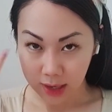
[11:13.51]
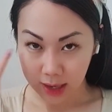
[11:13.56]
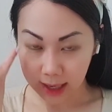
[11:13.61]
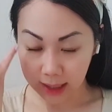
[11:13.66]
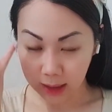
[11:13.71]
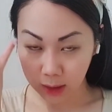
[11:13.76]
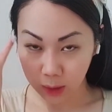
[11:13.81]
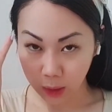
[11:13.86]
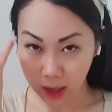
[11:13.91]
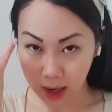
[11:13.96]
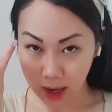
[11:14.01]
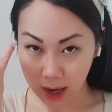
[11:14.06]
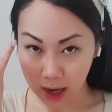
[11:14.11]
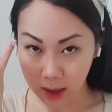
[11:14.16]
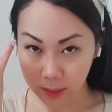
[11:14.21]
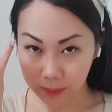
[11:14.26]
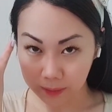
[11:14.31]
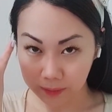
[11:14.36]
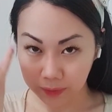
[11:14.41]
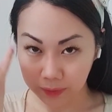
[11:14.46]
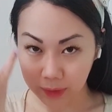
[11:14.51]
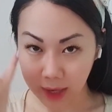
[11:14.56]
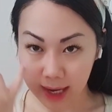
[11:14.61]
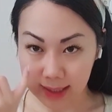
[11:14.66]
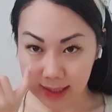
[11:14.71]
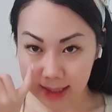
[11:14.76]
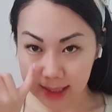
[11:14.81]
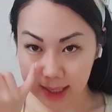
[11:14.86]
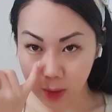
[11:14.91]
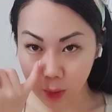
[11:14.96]
and look up
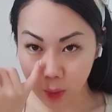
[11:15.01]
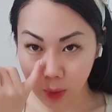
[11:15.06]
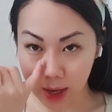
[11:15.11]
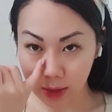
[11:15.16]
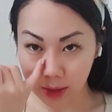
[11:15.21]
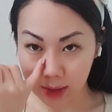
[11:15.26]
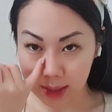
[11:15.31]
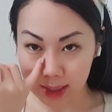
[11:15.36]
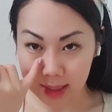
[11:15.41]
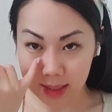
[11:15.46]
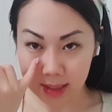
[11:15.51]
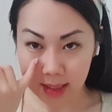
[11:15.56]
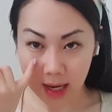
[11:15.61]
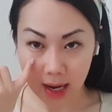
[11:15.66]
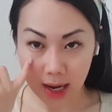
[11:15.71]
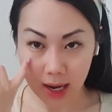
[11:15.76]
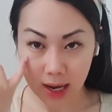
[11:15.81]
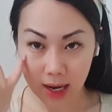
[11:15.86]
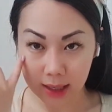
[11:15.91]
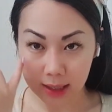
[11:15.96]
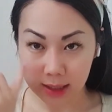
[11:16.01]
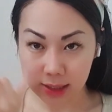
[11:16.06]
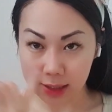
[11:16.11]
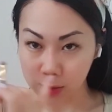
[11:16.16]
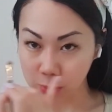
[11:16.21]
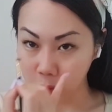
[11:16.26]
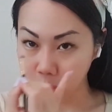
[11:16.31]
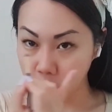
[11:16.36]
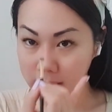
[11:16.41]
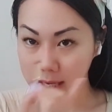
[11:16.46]
and see where the
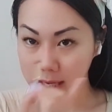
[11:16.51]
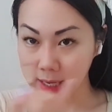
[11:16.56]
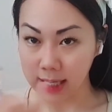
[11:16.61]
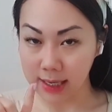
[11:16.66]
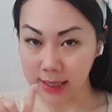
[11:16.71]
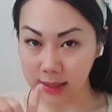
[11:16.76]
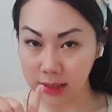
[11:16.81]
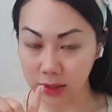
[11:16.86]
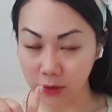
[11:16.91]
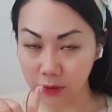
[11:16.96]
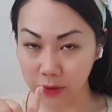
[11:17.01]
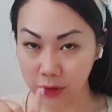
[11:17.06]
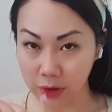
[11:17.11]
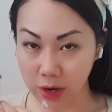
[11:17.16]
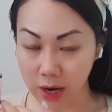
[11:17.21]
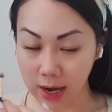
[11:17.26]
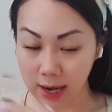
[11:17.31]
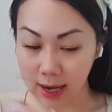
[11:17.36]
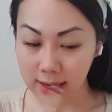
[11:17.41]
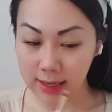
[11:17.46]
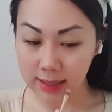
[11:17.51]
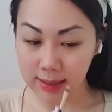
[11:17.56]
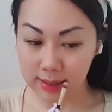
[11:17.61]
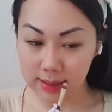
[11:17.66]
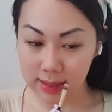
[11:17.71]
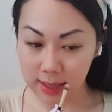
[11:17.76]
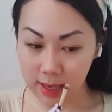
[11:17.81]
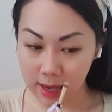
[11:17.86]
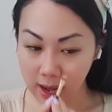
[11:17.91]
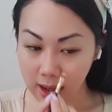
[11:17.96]
darkest point is of your eyes.